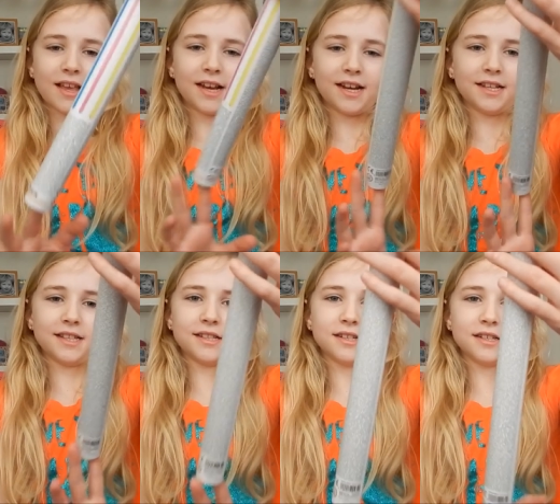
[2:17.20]

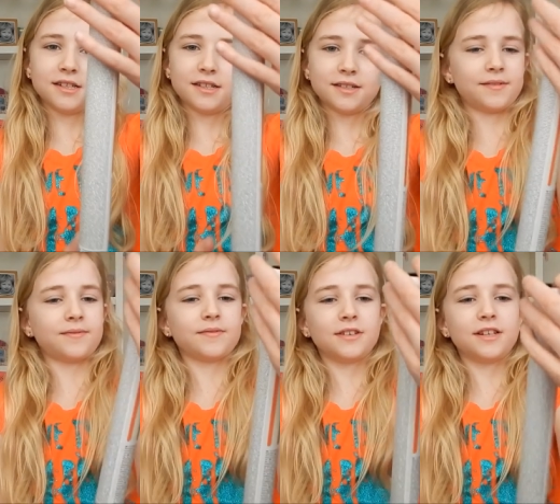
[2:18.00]
and
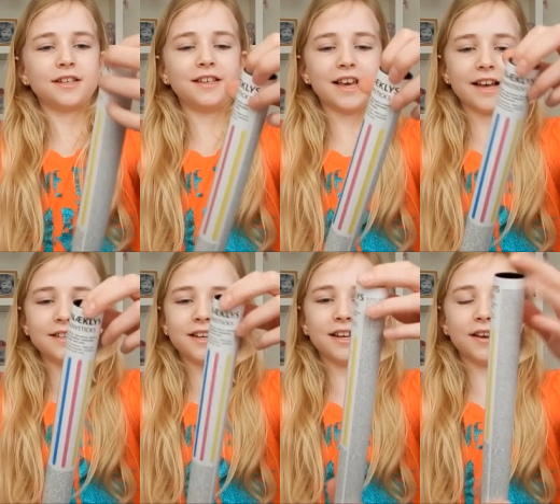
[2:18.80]
yeah
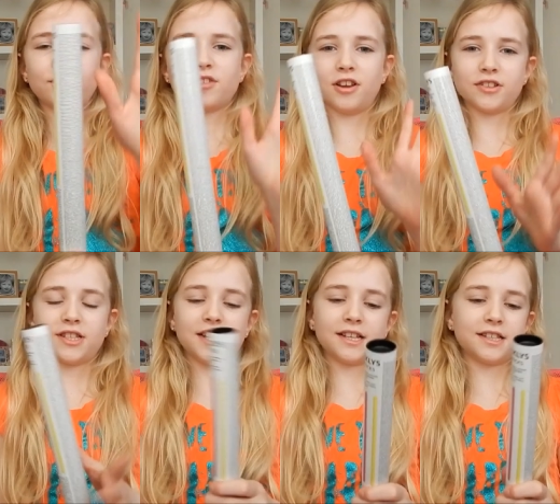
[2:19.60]
I love glow
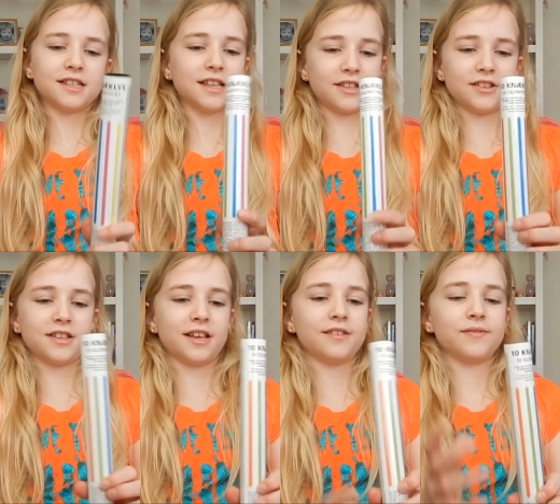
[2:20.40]
sticks they're just
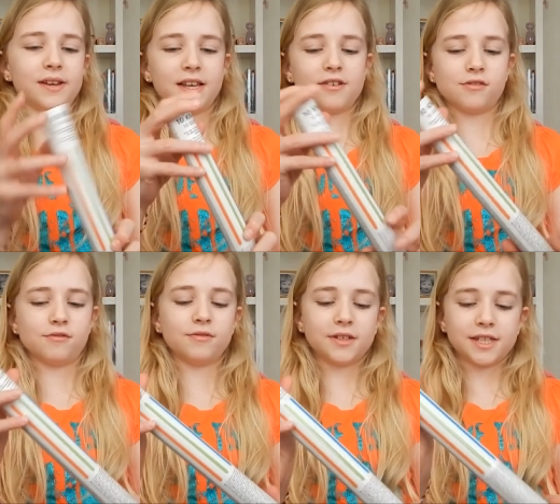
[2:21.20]
like really cool